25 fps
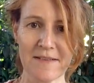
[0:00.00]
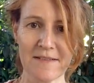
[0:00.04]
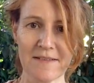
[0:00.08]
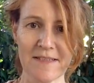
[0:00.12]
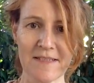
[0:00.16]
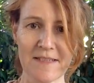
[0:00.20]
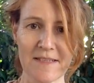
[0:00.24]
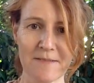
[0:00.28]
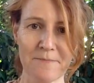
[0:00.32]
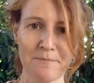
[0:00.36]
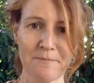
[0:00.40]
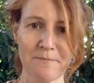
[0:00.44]

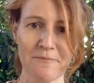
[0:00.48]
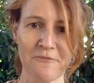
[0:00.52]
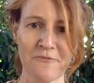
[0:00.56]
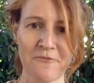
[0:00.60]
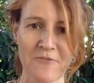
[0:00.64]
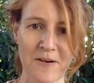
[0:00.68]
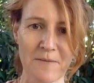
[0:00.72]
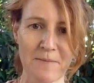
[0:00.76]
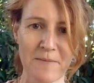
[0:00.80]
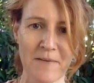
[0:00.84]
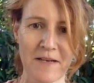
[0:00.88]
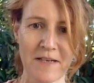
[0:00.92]
this
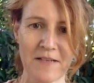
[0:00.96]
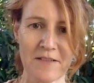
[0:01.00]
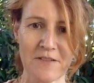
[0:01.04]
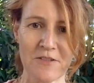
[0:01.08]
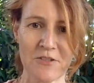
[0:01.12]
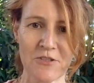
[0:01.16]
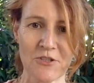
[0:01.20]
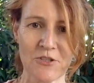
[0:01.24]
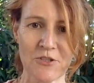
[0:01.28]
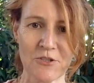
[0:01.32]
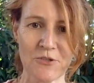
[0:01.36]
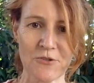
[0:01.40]
front part of
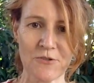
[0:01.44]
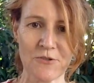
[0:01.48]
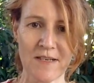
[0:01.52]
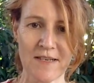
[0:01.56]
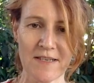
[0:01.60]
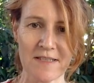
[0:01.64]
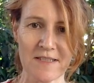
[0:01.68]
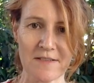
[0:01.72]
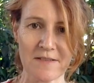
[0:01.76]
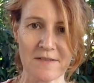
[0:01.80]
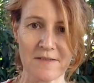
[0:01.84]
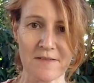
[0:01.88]
the shoe
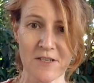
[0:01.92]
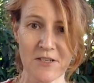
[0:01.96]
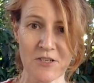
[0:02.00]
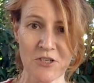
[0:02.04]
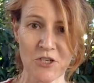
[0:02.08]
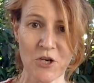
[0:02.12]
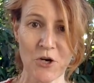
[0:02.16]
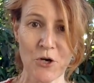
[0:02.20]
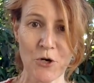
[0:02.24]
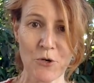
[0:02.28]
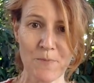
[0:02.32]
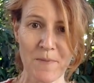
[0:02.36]
has a
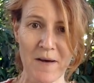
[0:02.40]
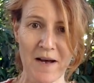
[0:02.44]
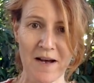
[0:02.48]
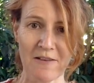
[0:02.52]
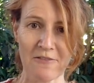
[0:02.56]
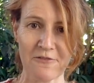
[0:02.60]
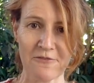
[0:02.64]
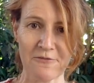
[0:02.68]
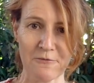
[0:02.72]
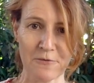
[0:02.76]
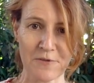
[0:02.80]
toe puff,